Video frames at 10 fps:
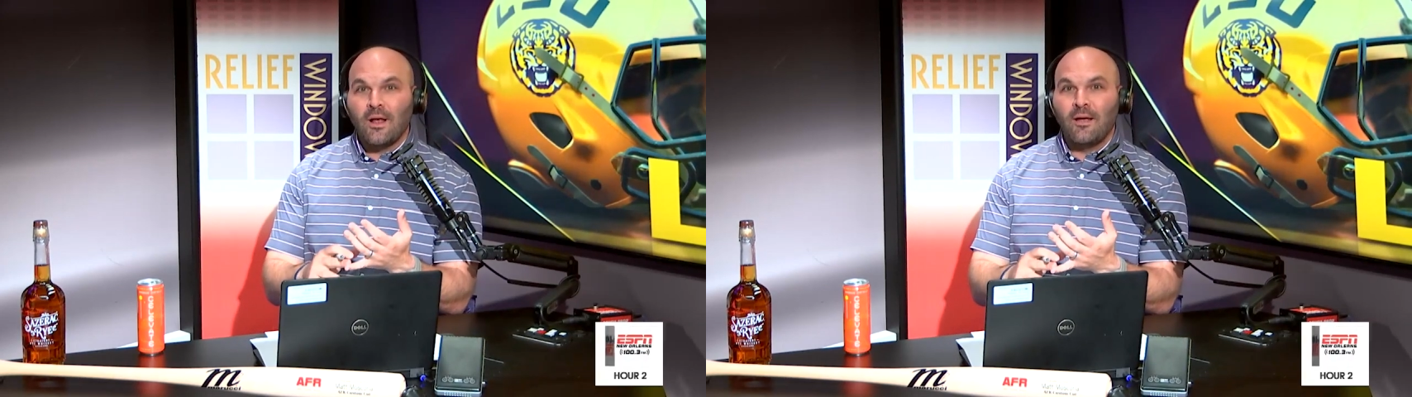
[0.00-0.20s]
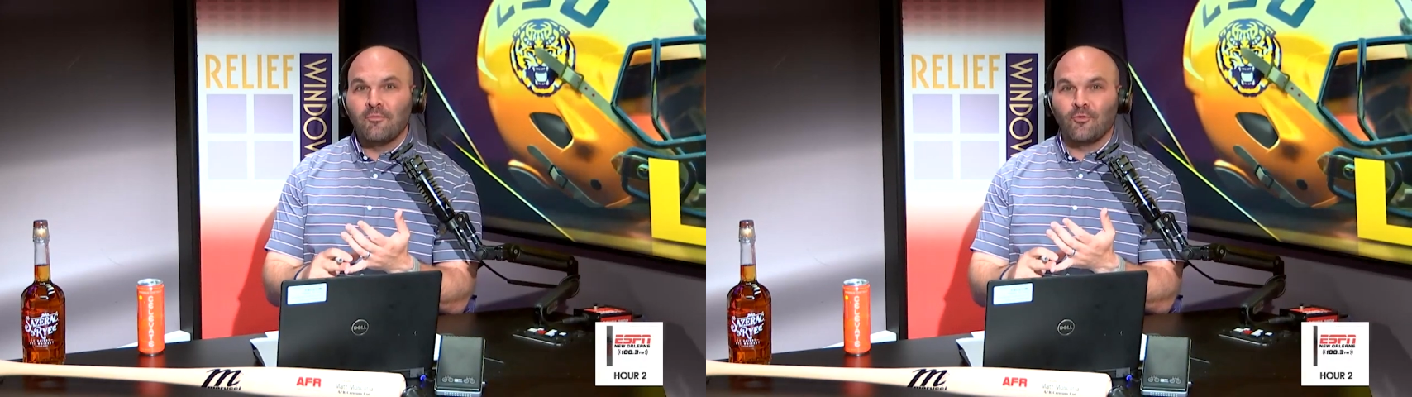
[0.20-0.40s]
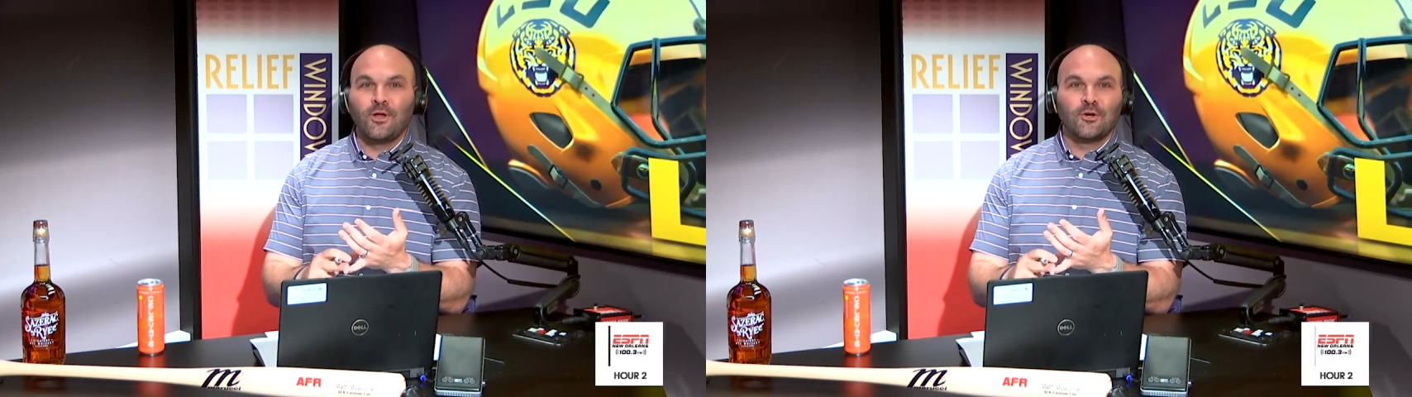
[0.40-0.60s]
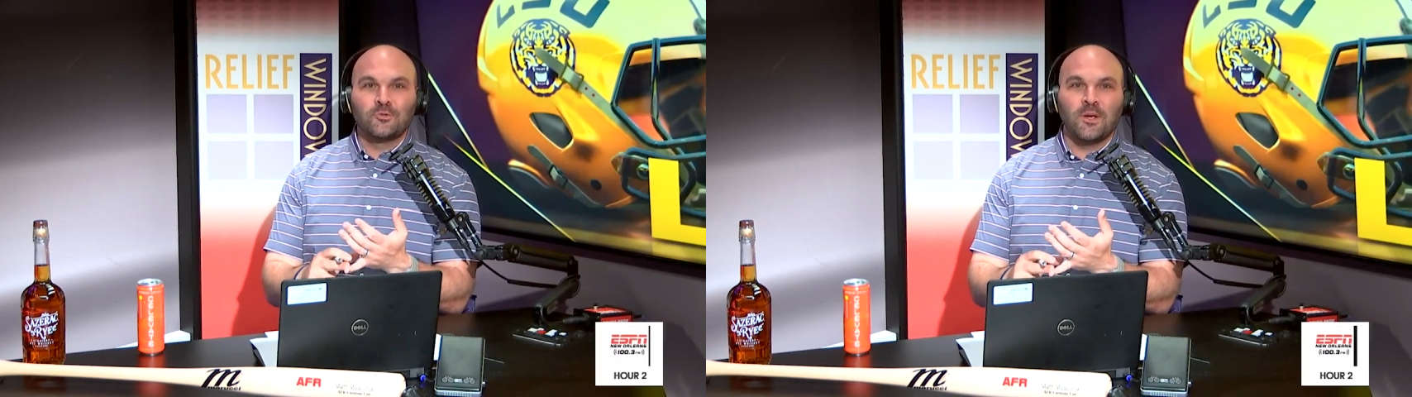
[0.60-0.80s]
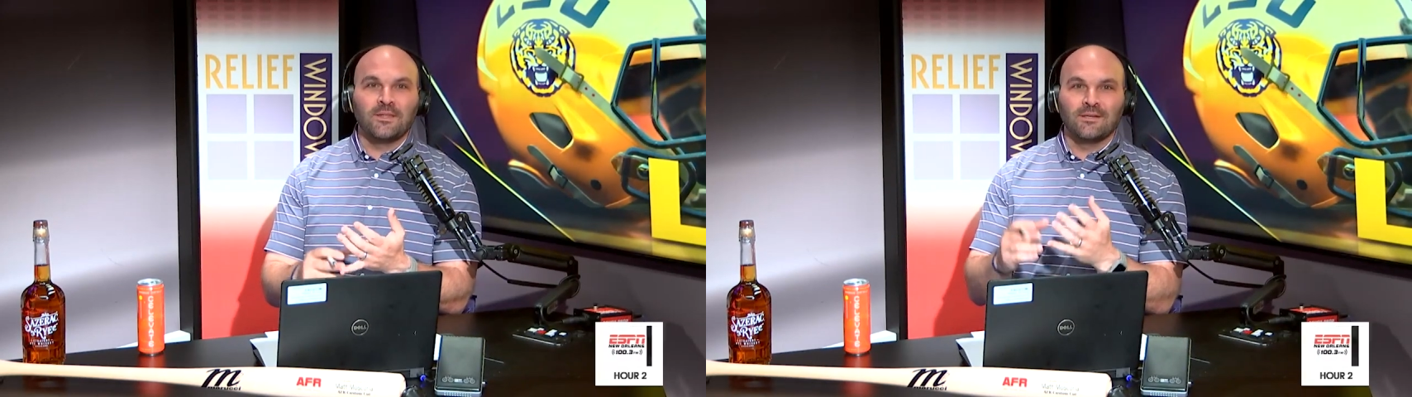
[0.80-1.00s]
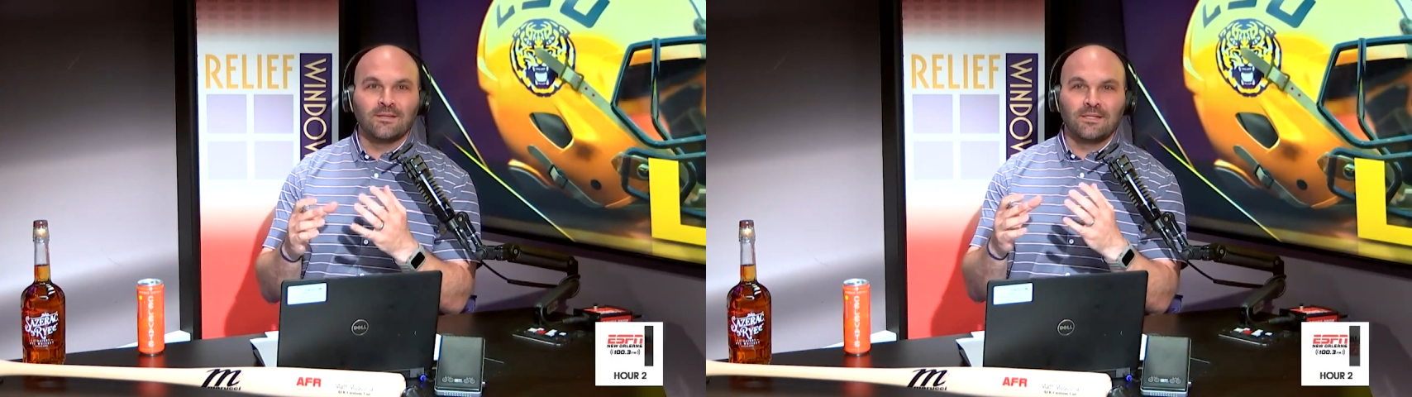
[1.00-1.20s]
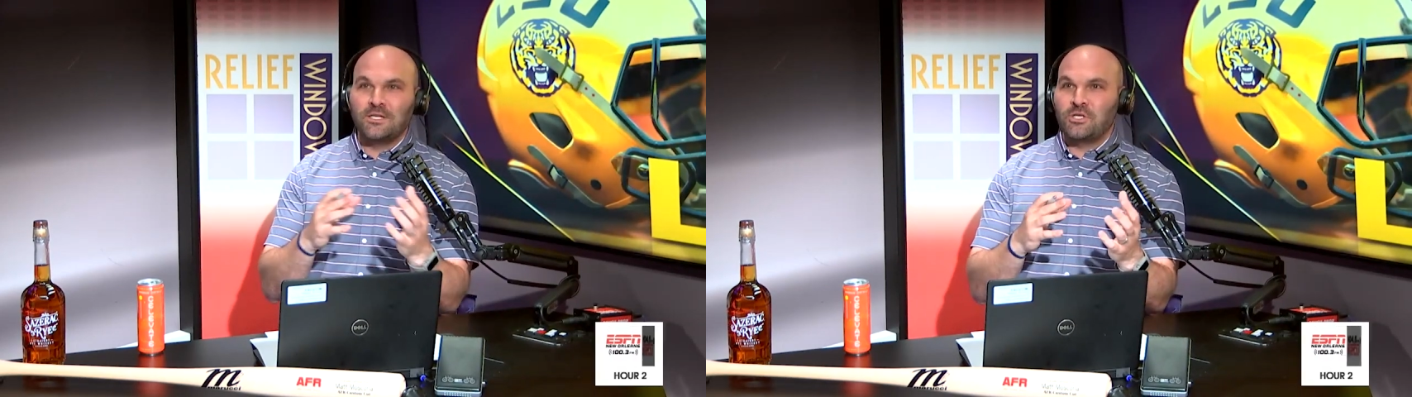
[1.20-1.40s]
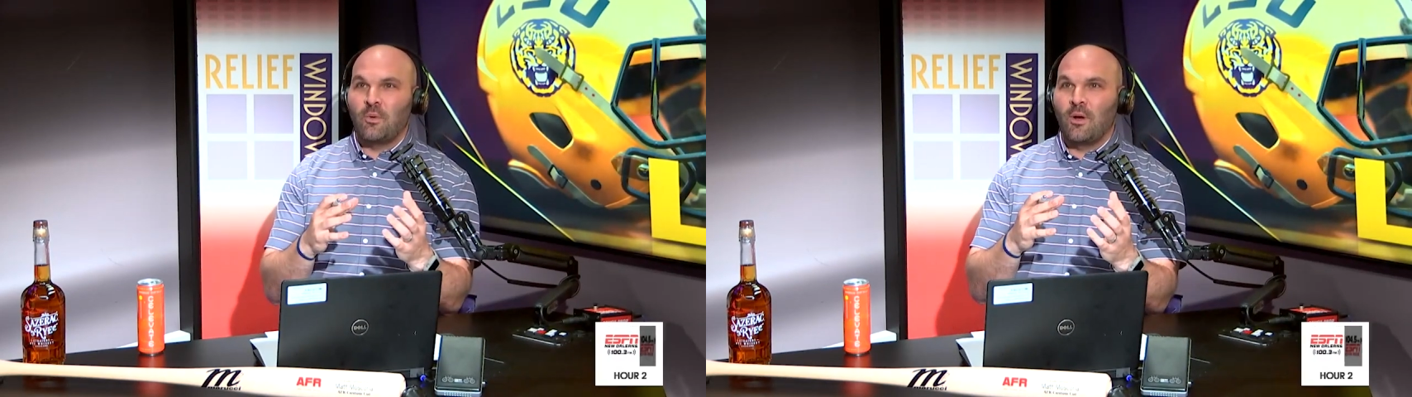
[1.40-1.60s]
Uh, for years, we had the, the
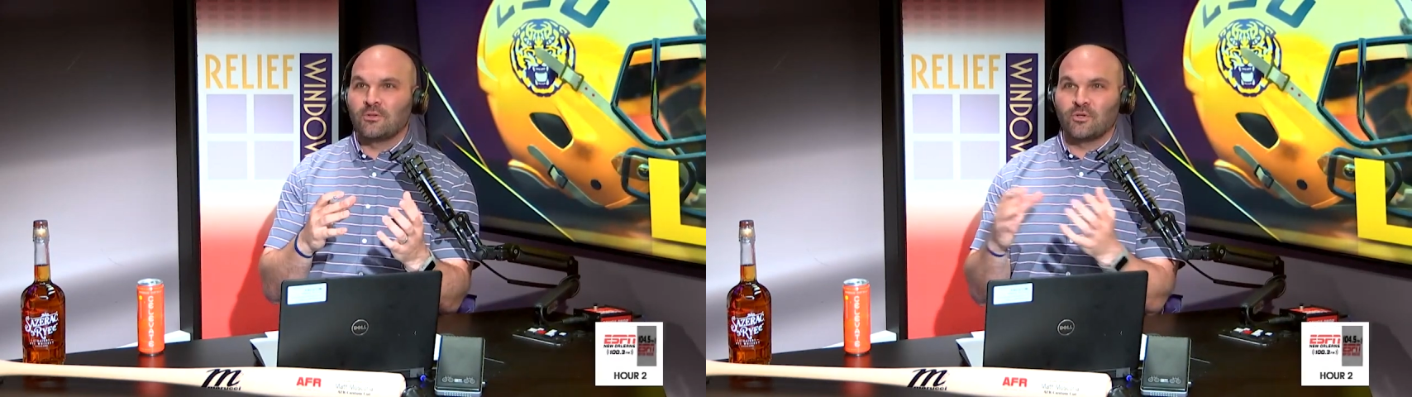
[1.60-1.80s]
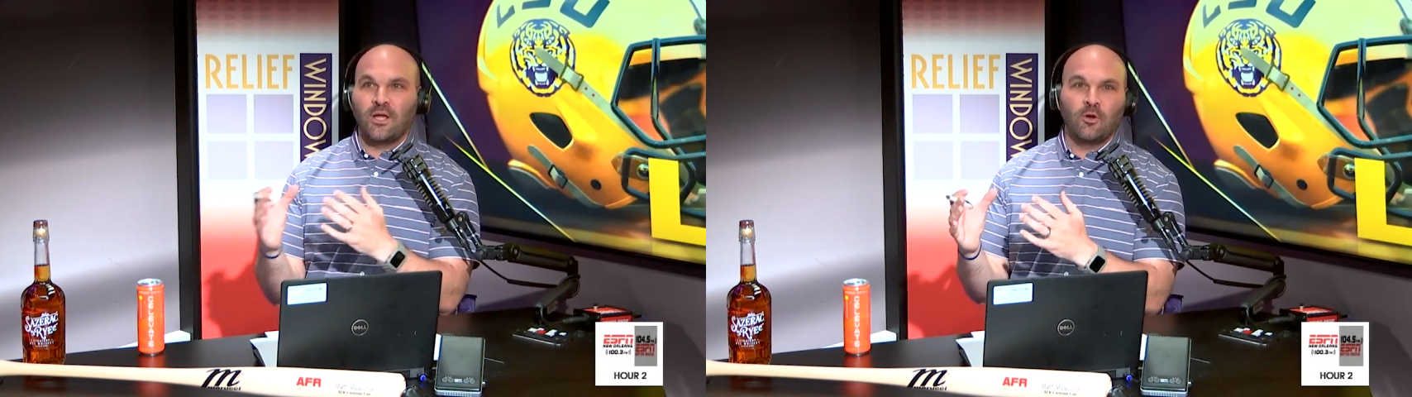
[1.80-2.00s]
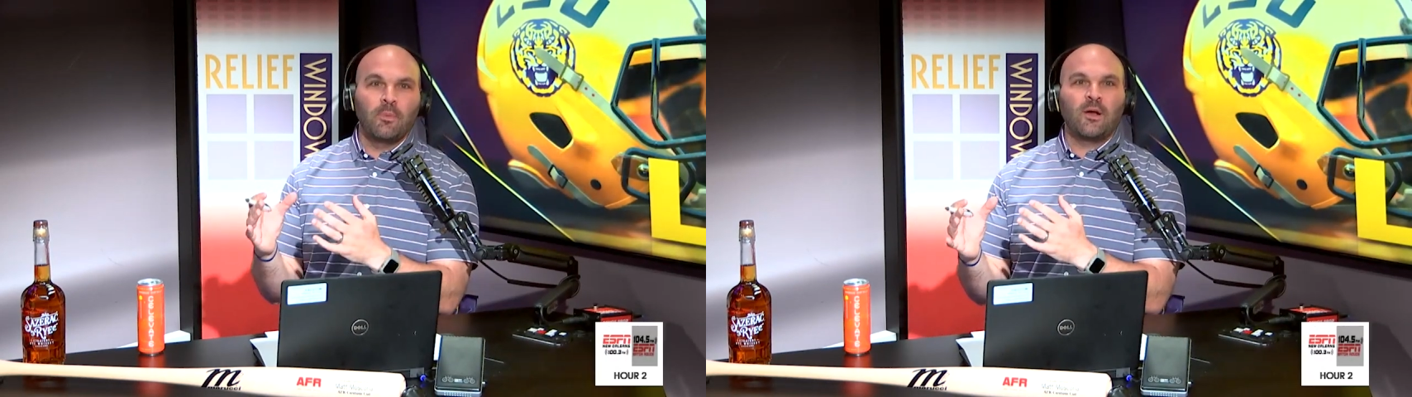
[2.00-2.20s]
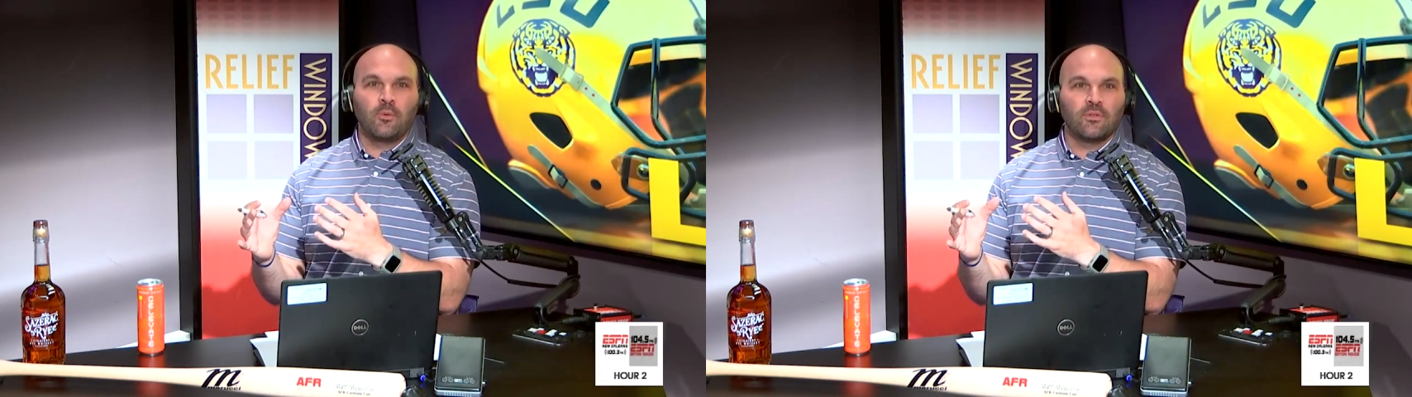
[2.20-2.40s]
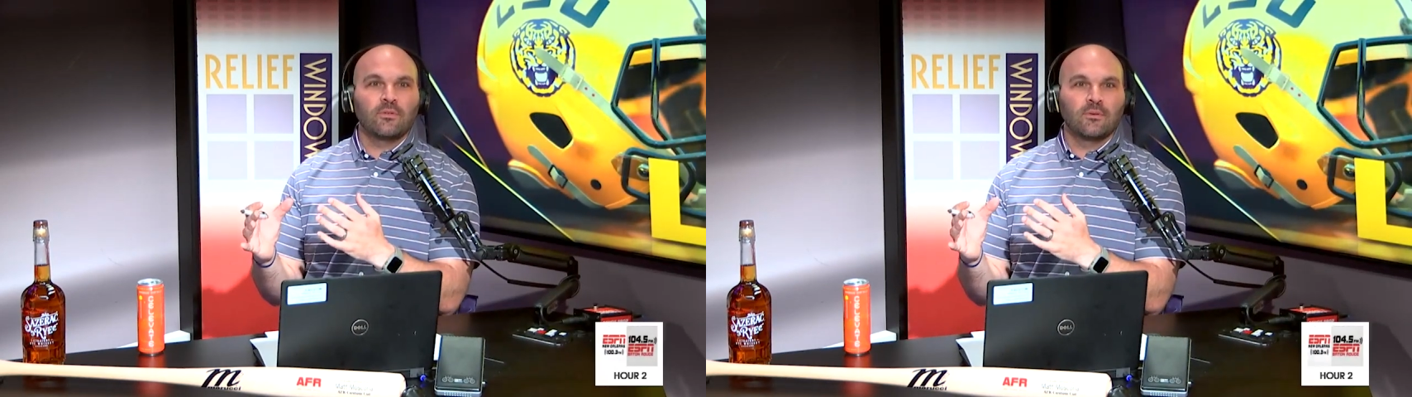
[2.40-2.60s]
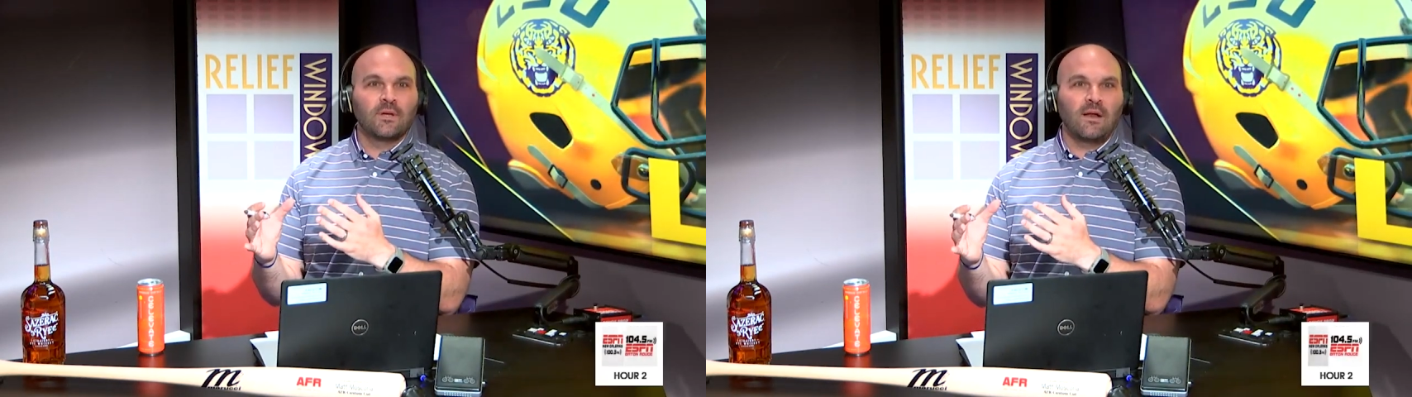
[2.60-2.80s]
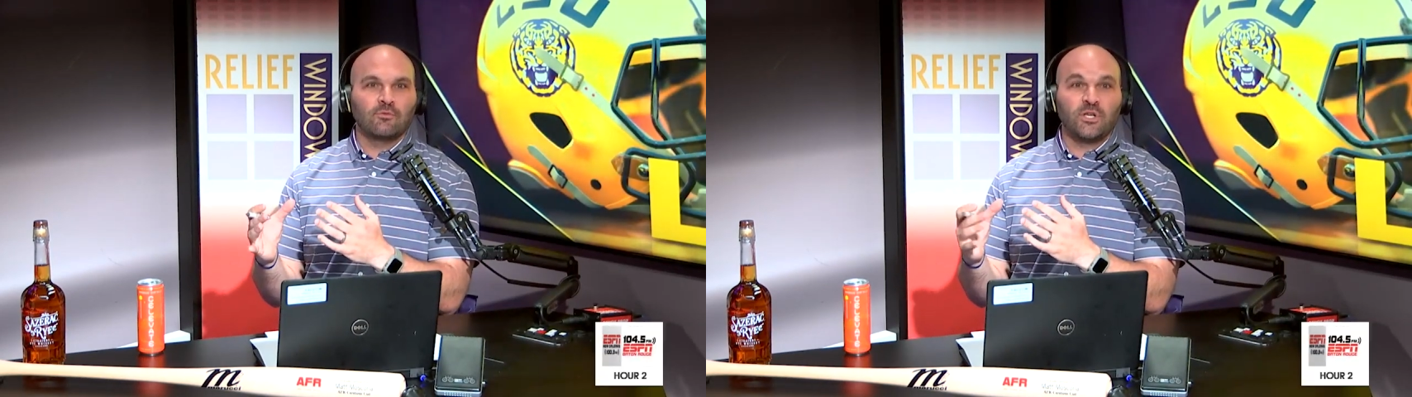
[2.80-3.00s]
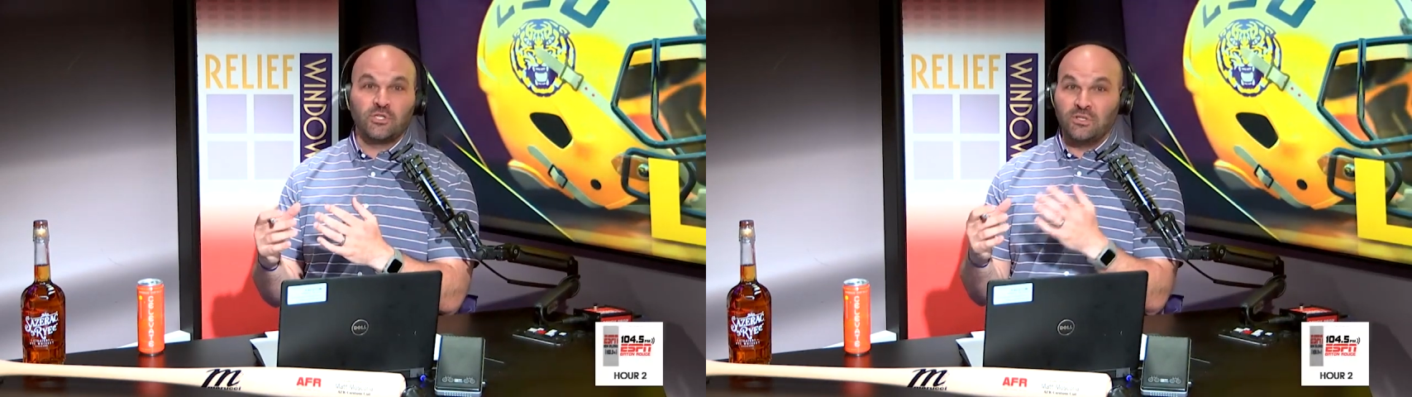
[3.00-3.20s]
D J Welter, Kendall Beckwith
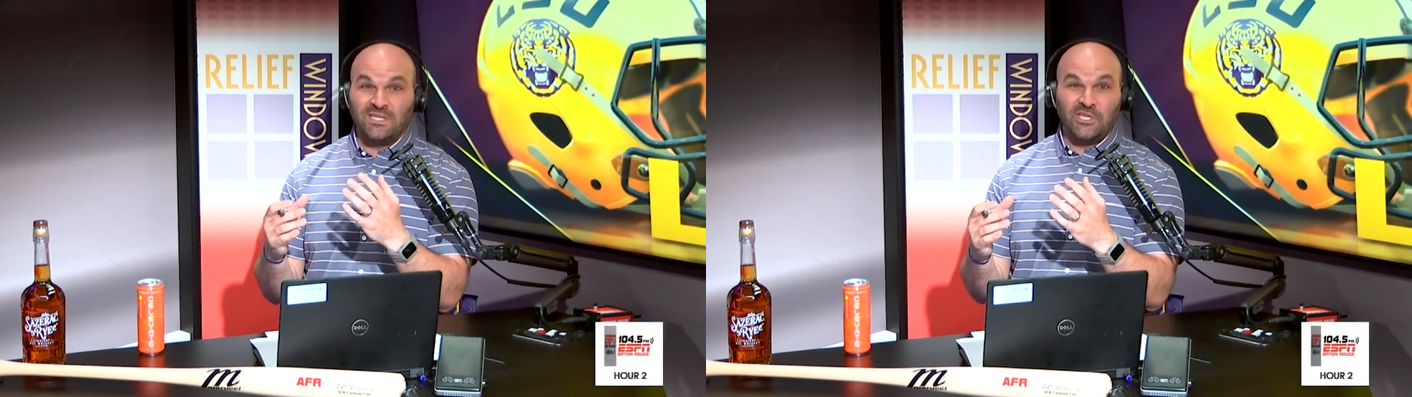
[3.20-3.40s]
conversation.